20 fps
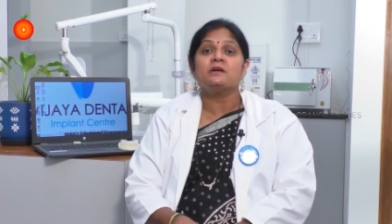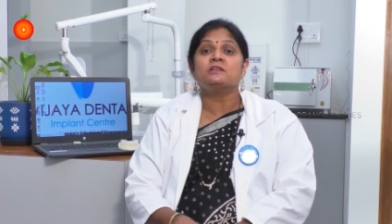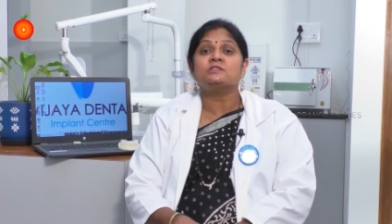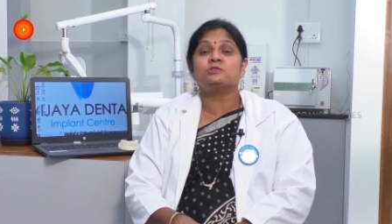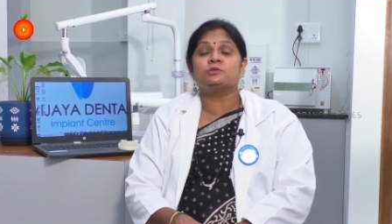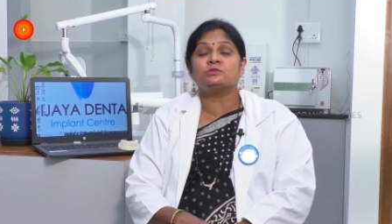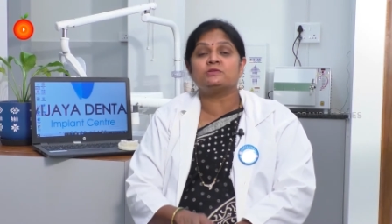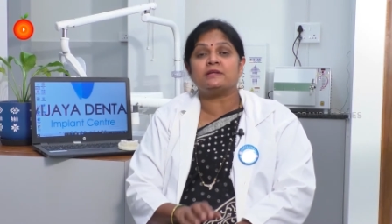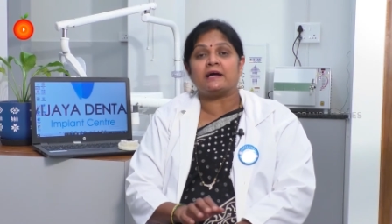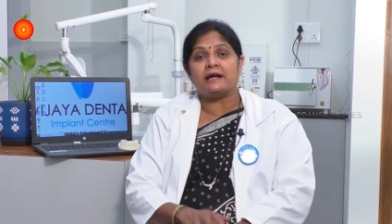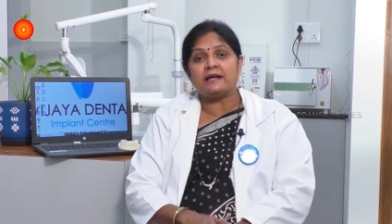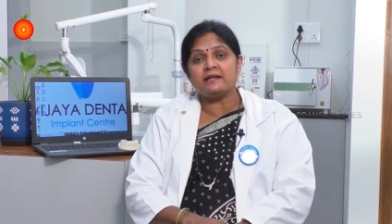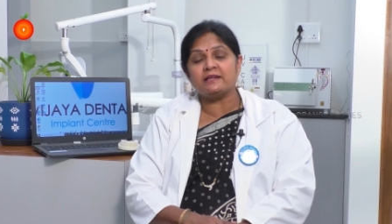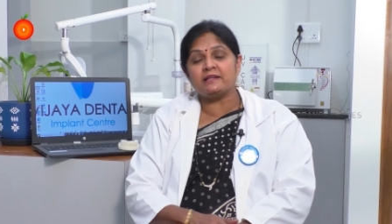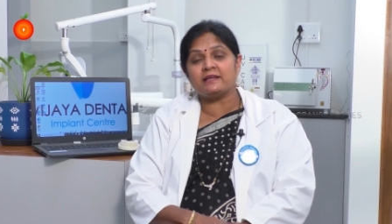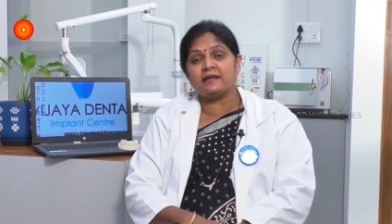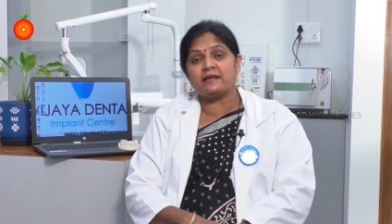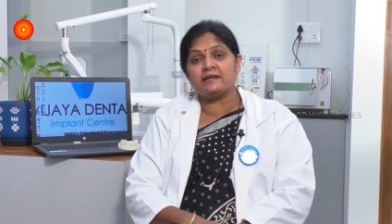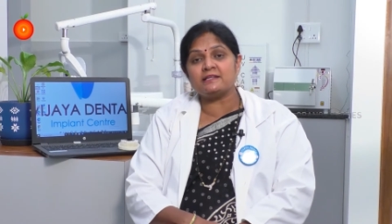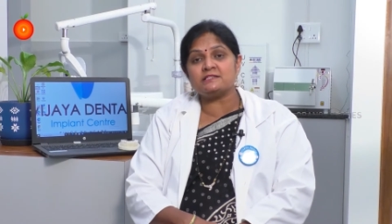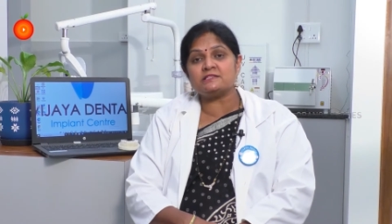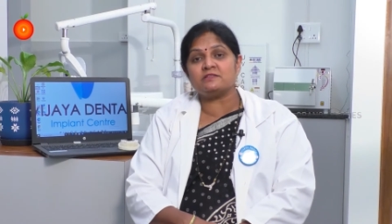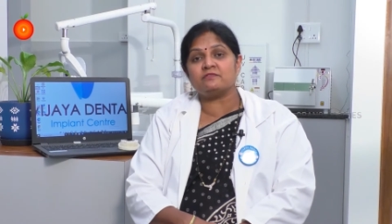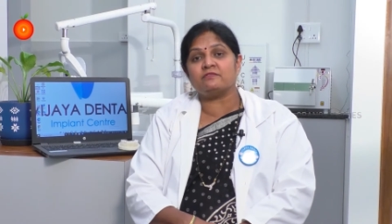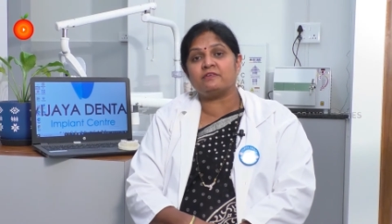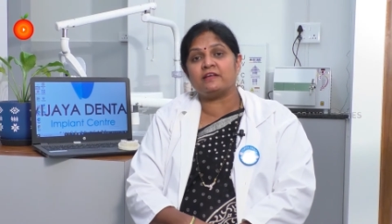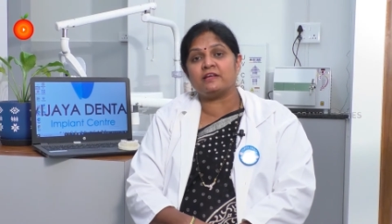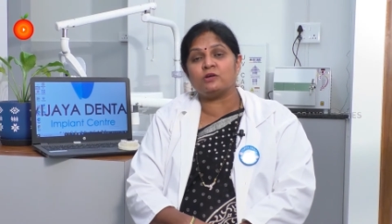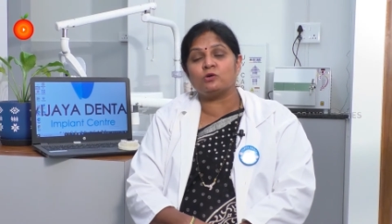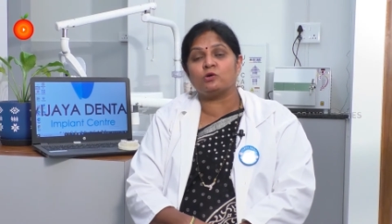So that case
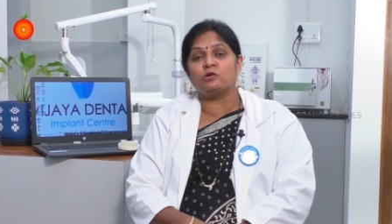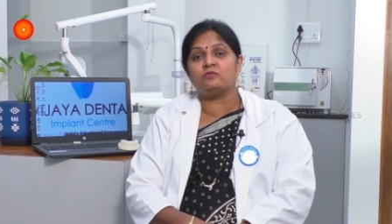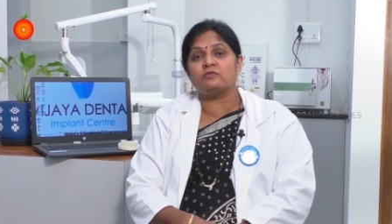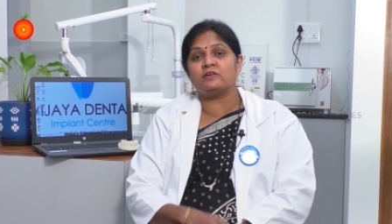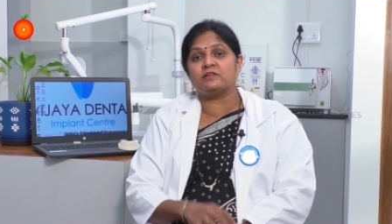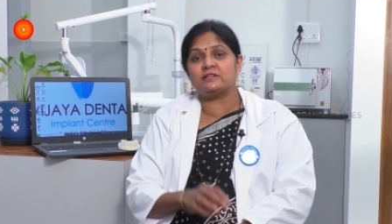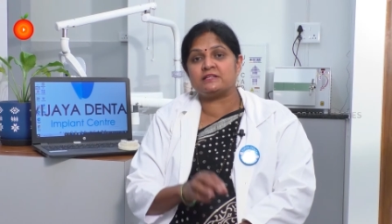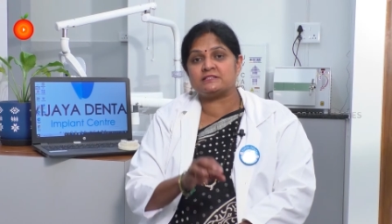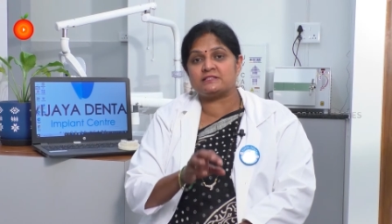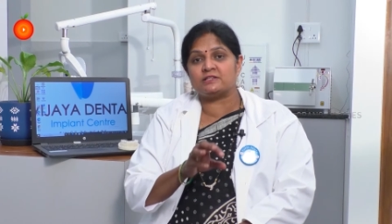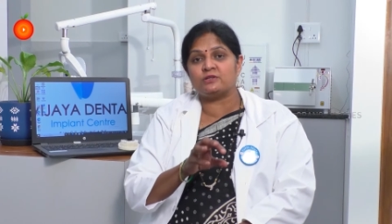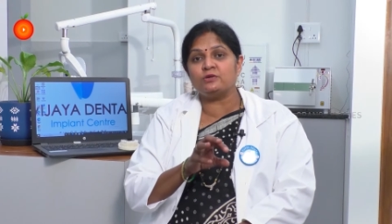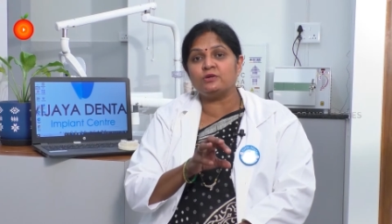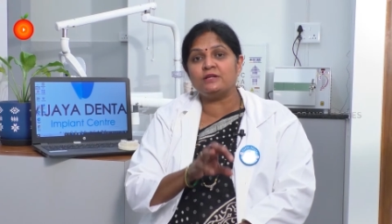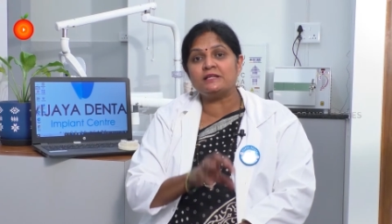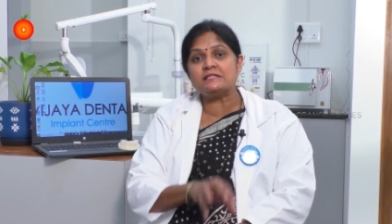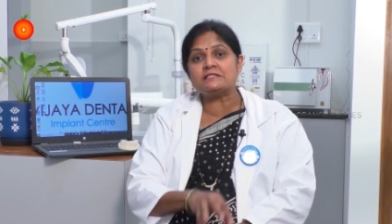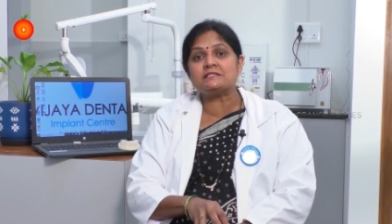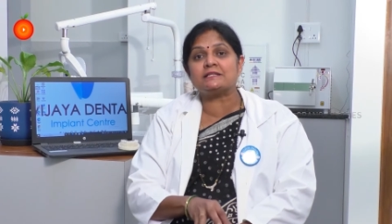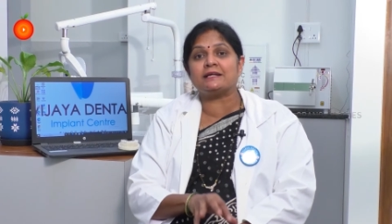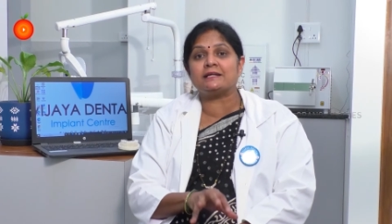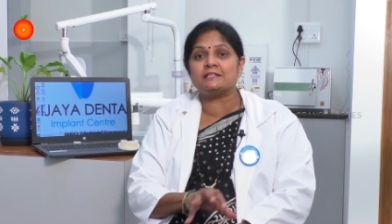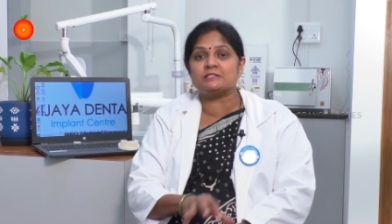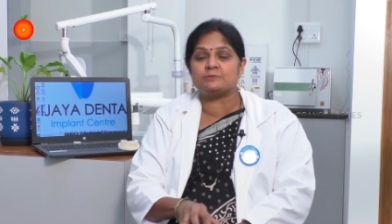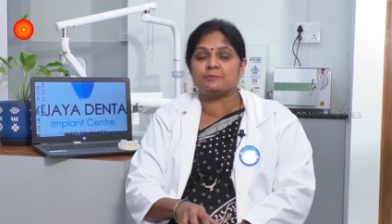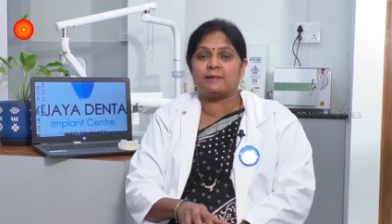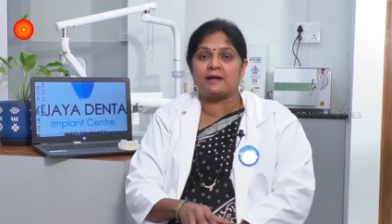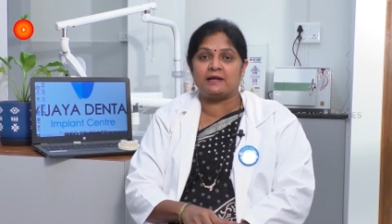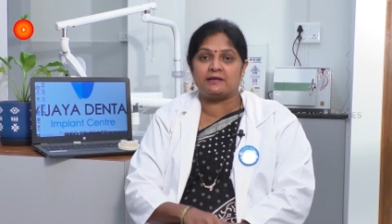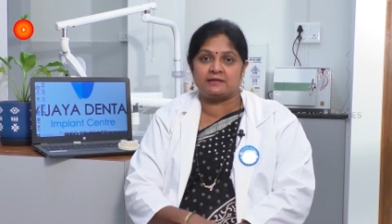we go for this you know instant
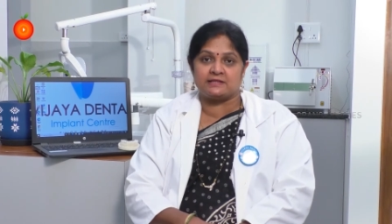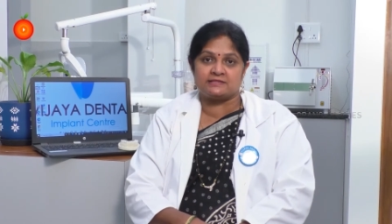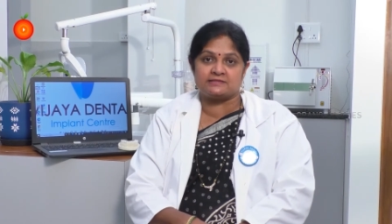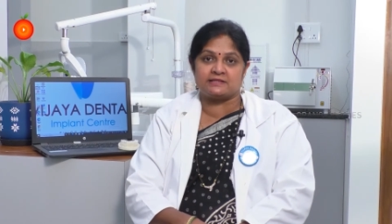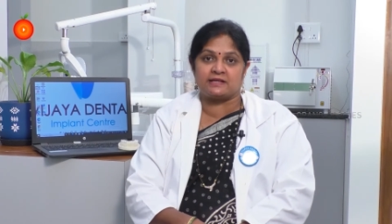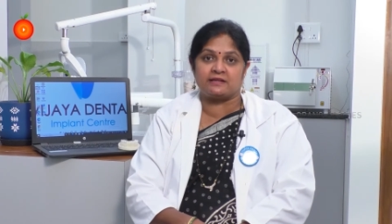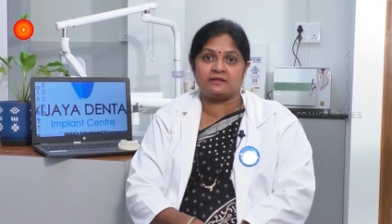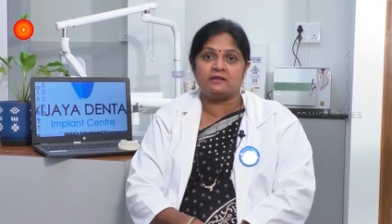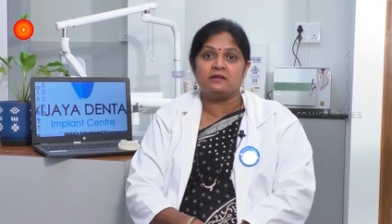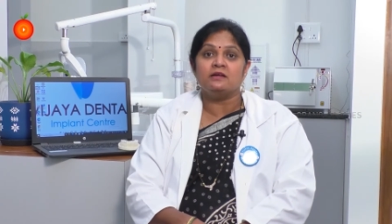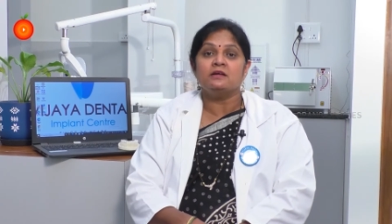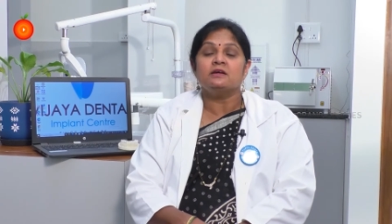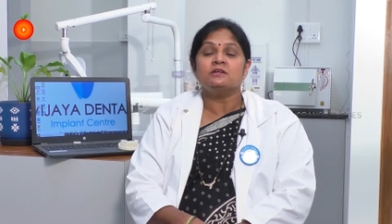smile design.